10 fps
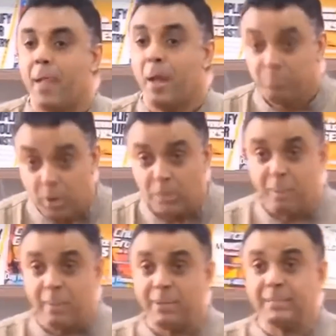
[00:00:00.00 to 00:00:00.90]

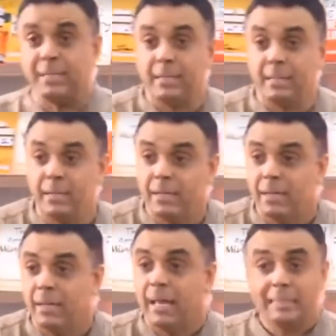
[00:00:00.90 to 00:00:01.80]
Prosperity,
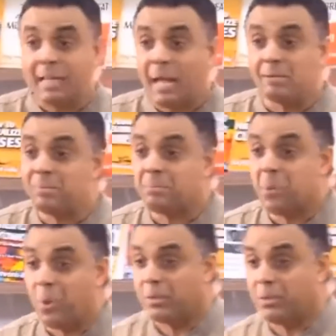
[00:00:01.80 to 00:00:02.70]
it comes from
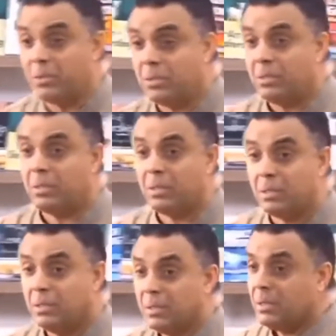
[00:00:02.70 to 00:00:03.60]
God.
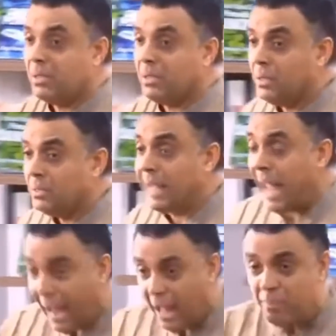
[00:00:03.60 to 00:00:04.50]
The
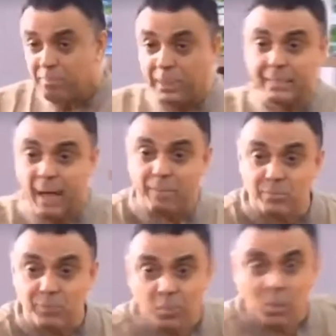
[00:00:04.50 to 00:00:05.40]
help, it comes
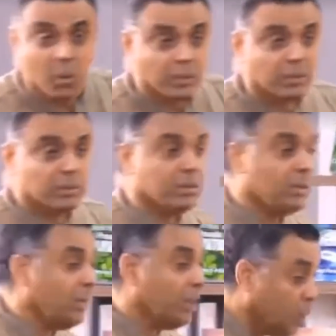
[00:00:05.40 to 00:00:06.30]
from God.
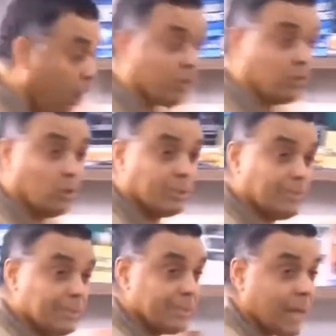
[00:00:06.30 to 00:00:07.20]
God
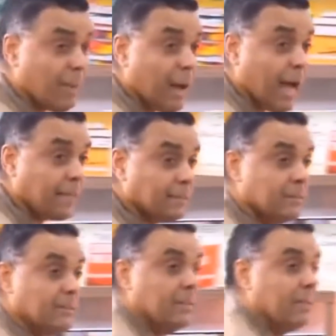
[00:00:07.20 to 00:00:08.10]
notices our heart
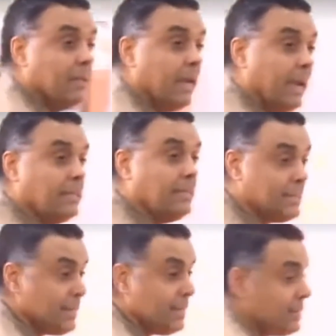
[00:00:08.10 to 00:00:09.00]
and he
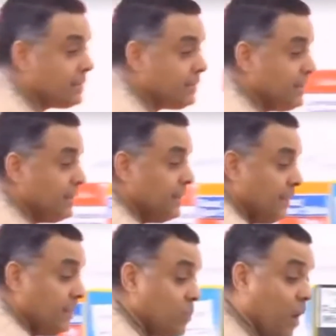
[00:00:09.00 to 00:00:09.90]
sees.
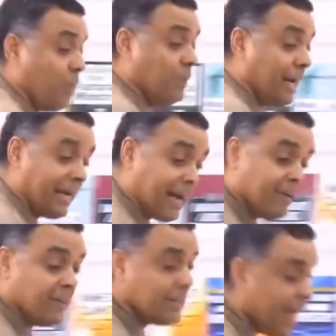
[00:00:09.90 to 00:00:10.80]
So I want to
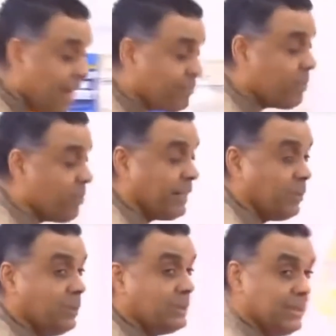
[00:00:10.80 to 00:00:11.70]
encourage everybody
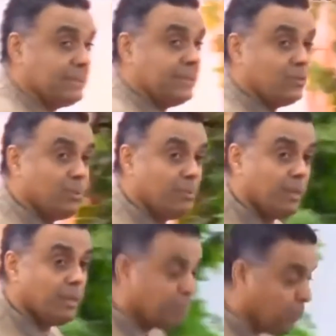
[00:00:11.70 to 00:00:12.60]
who is listening to
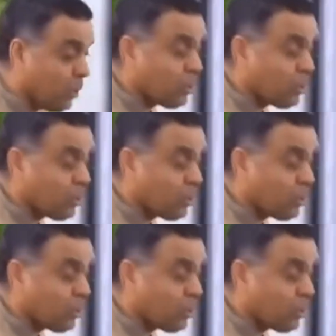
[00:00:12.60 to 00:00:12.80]
me, both